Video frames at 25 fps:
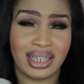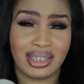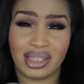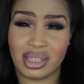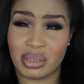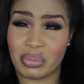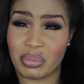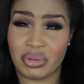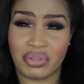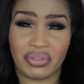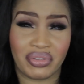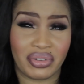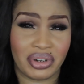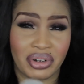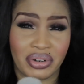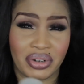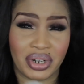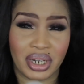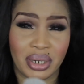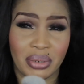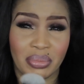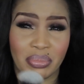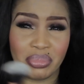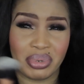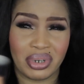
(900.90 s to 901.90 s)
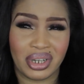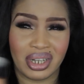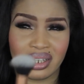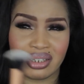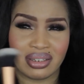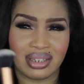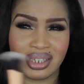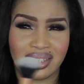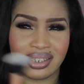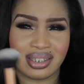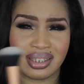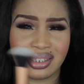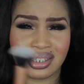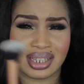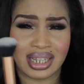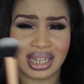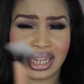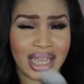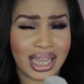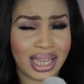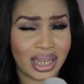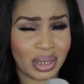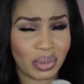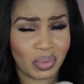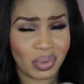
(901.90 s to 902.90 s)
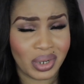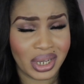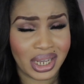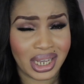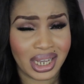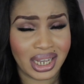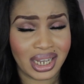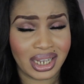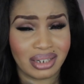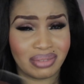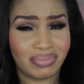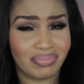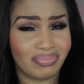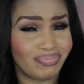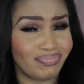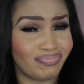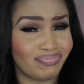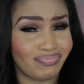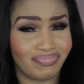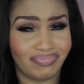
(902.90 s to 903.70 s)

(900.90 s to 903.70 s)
I just prefer it. But this is lightweight.